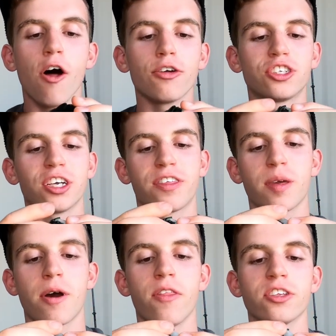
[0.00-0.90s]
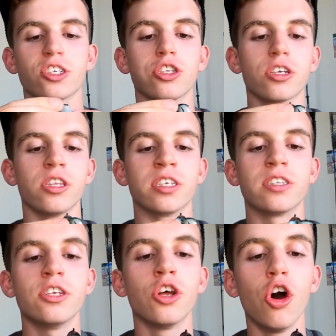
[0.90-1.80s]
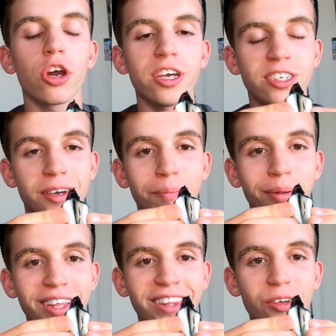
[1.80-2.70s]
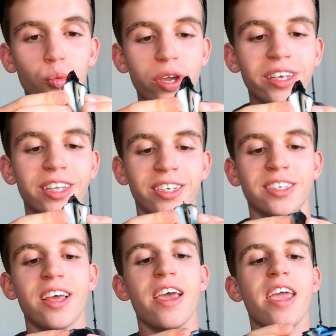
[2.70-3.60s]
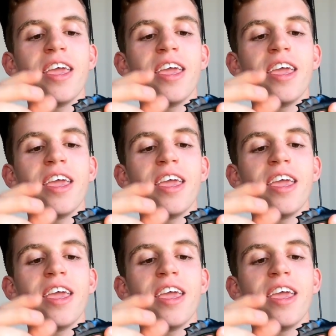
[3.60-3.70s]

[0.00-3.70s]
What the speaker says: Other sick thing about this is, look at this. This hook is completely weedless.